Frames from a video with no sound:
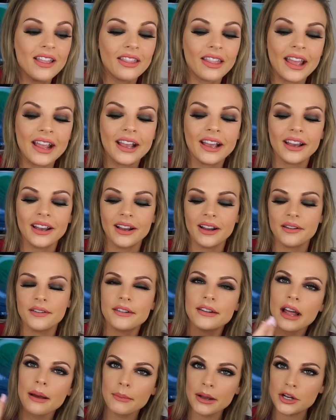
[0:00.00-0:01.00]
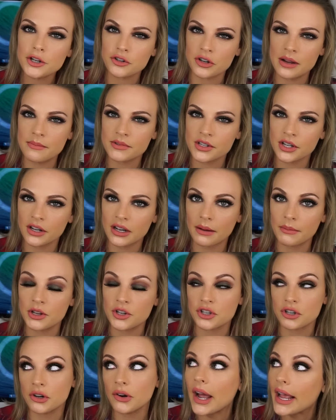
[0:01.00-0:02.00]
Like, not my dreams are coming
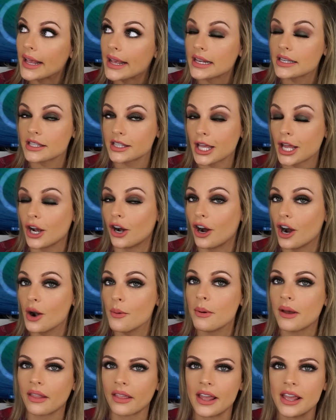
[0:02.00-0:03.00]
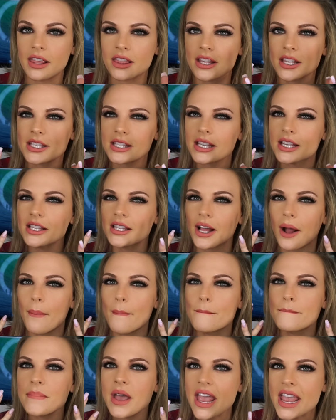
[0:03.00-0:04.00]
true. I guess they are, but like, this is
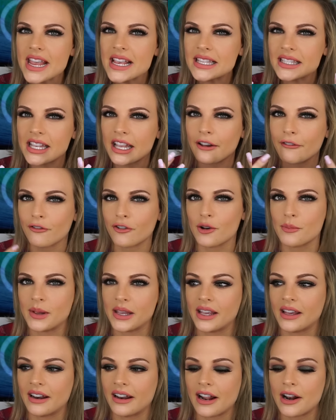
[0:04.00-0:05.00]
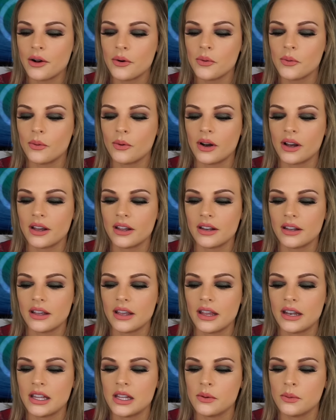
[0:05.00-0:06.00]
amazing for me, and I don't want
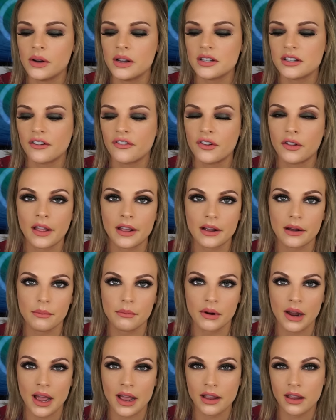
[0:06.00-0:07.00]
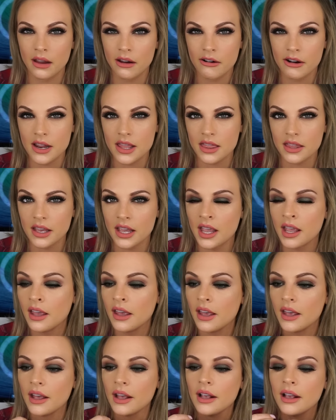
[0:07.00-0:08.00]
anyone to feel like I'm bragging or anything.
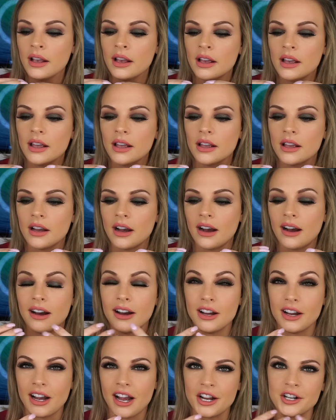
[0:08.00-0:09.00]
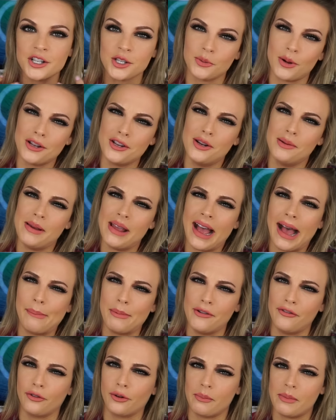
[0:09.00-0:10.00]
I just want you to be
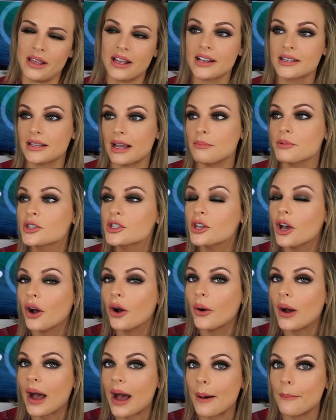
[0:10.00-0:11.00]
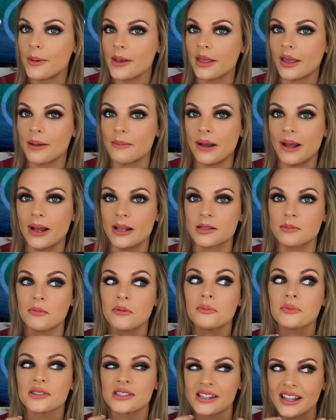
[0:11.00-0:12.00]
happy for me because I'm so happy. Like, my
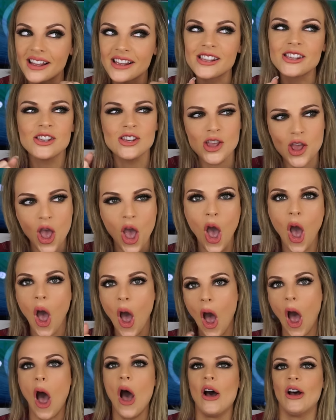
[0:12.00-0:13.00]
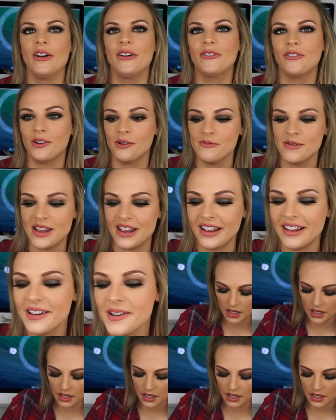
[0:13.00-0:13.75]
husband was like, yeah, for me.